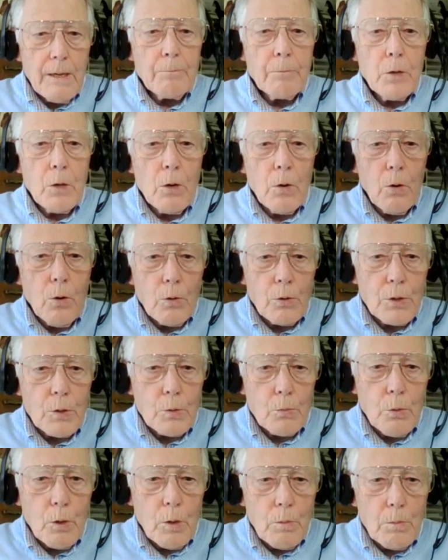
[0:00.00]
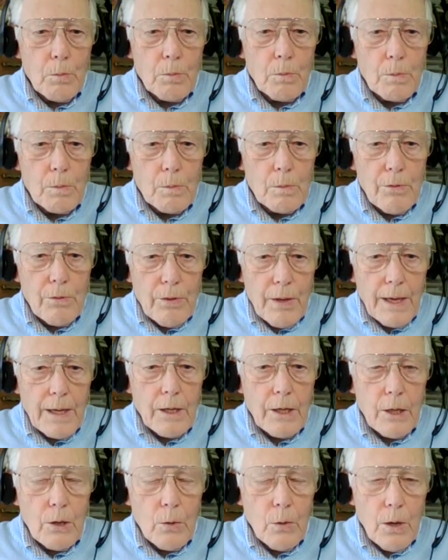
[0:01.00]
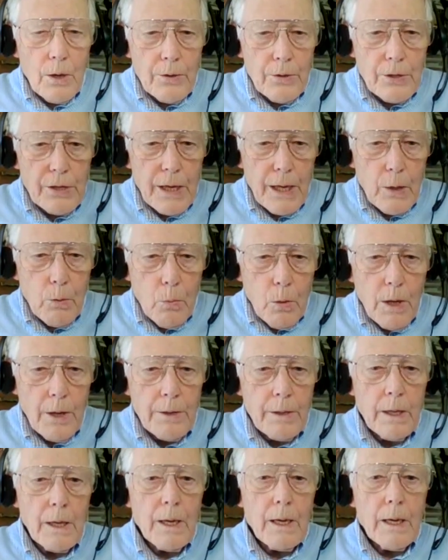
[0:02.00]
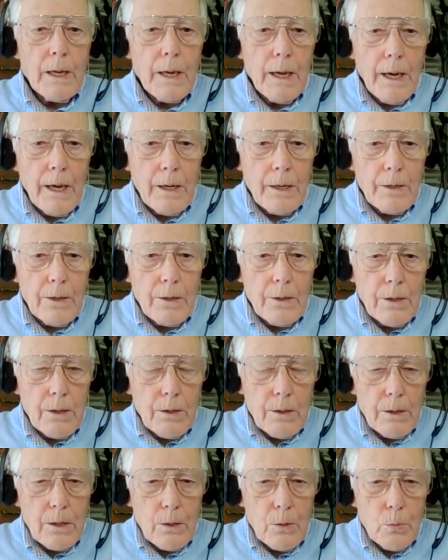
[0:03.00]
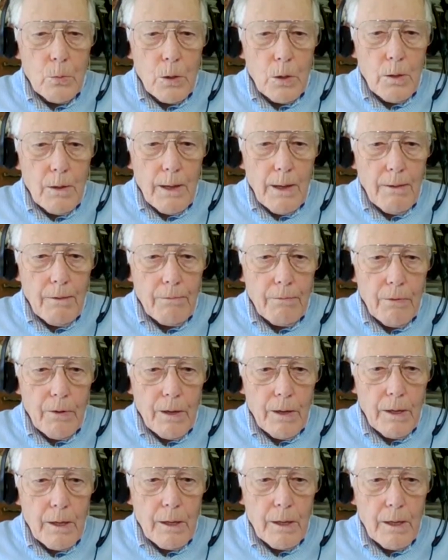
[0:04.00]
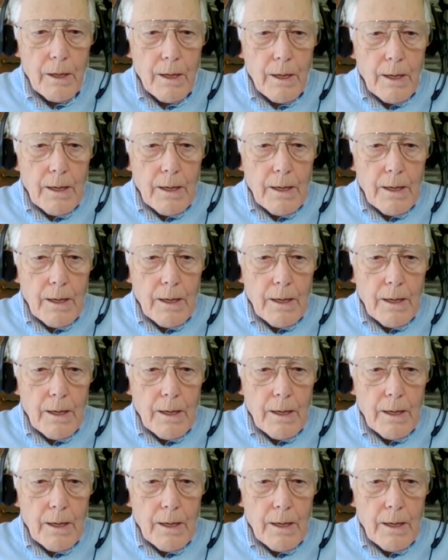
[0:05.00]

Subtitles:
Your horse will thank you on day one, and you will have the